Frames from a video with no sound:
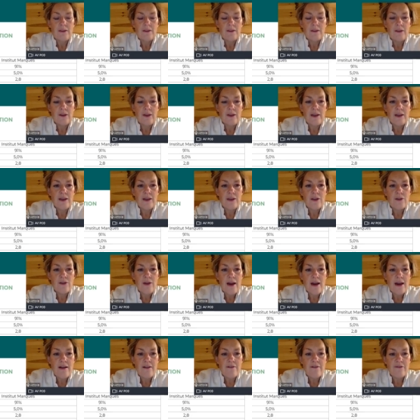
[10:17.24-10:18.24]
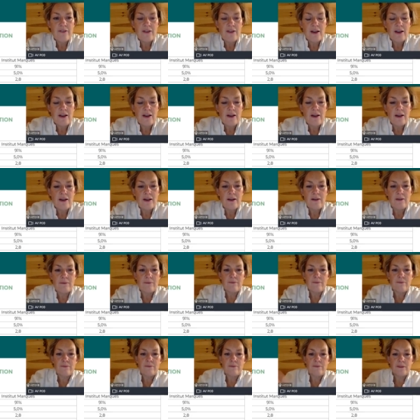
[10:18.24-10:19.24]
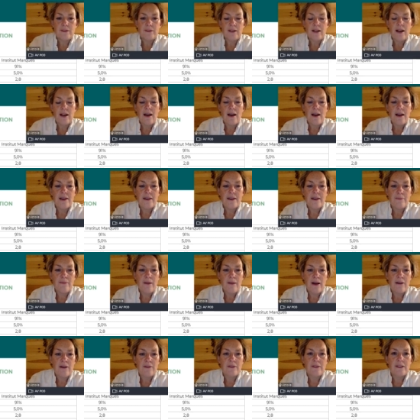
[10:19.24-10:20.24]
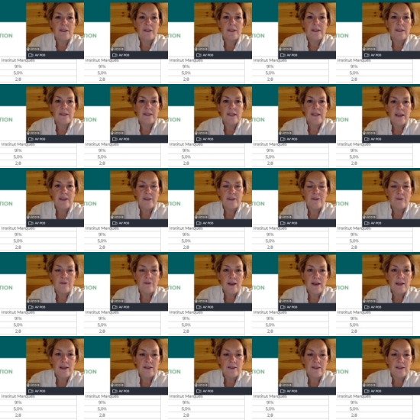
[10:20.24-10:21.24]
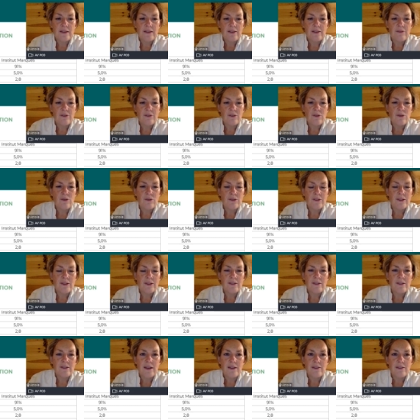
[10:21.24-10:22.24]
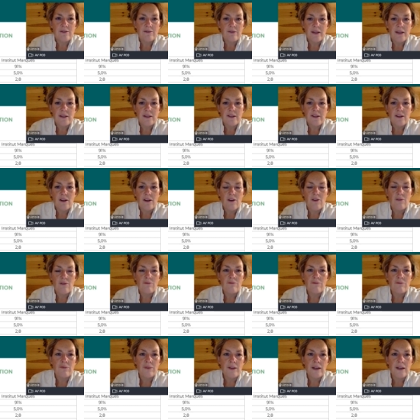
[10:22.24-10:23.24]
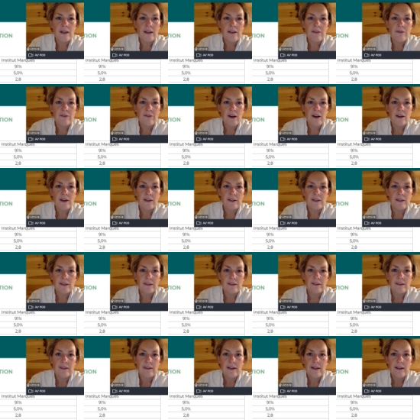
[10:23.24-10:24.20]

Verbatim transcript: So here you have a, a slide about success rates, and of course success rates are really vital